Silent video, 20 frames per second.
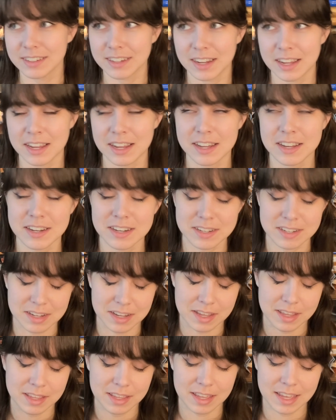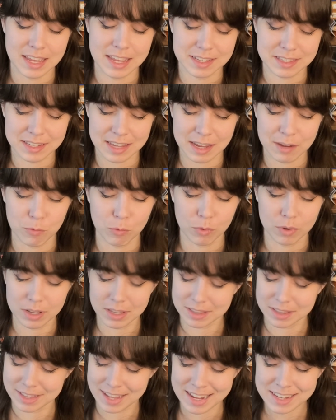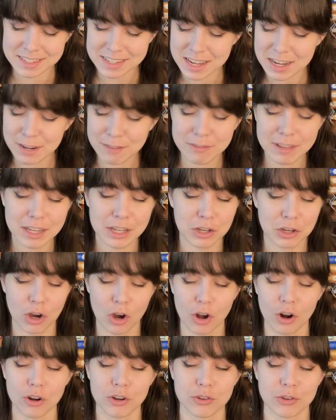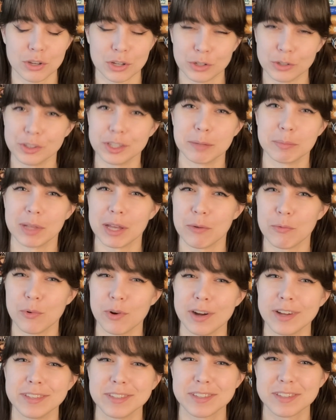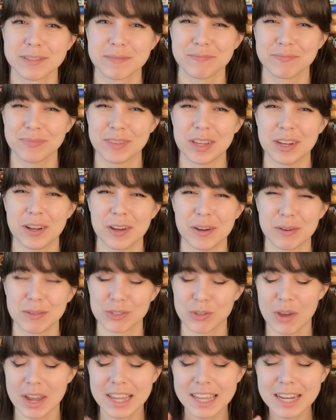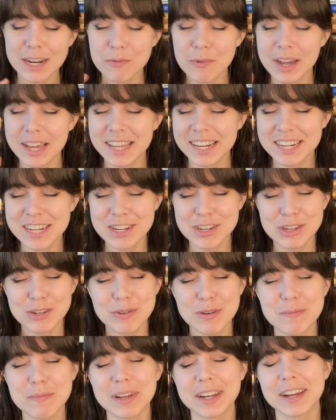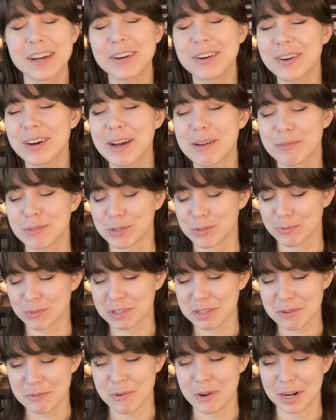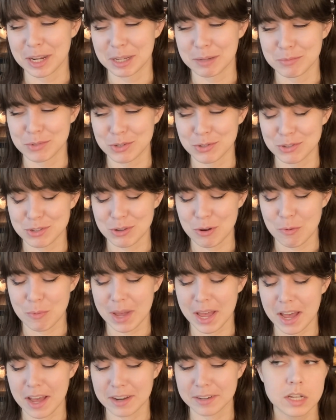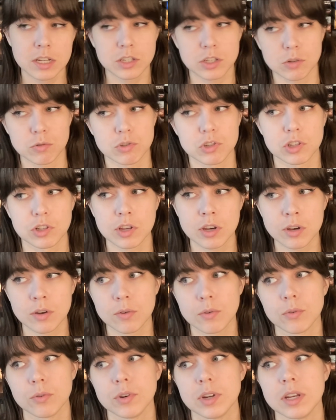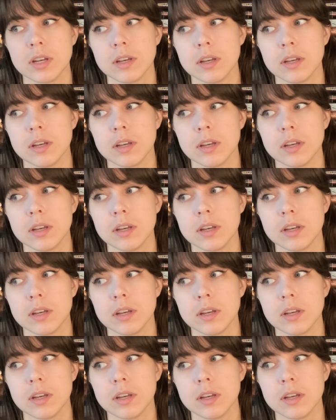and it's like, that's kind of like a card you can only play once, you know? So I get it why he didn't do it, but oh, I was really wanting him to so bad. So Sloane